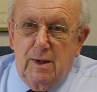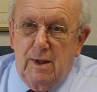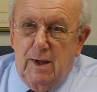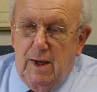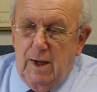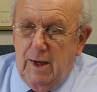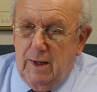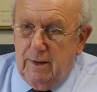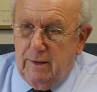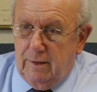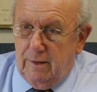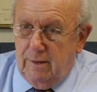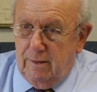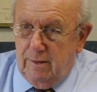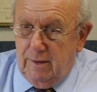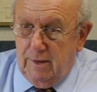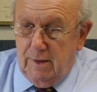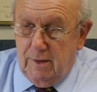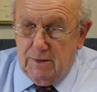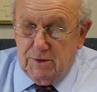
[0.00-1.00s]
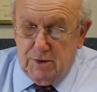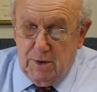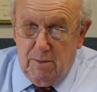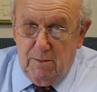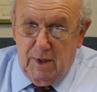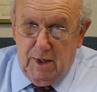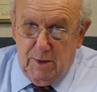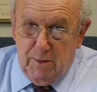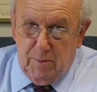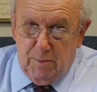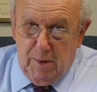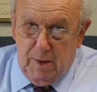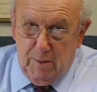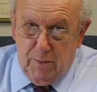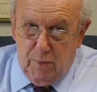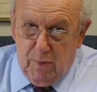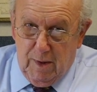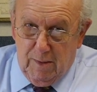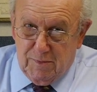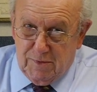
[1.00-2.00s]
And so many
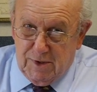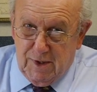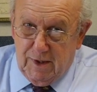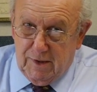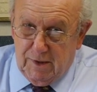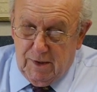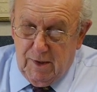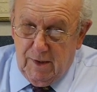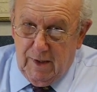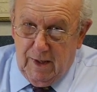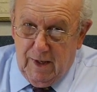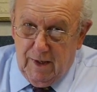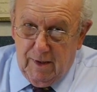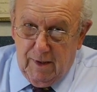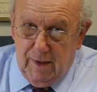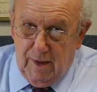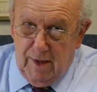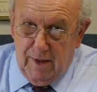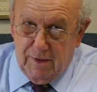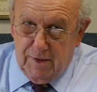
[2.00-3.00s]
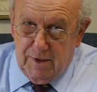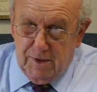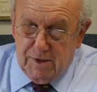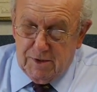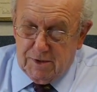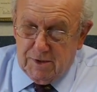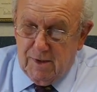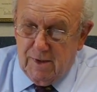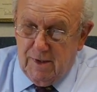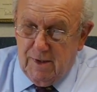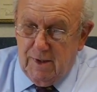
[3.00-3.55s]
people were upset. They had a lot of these.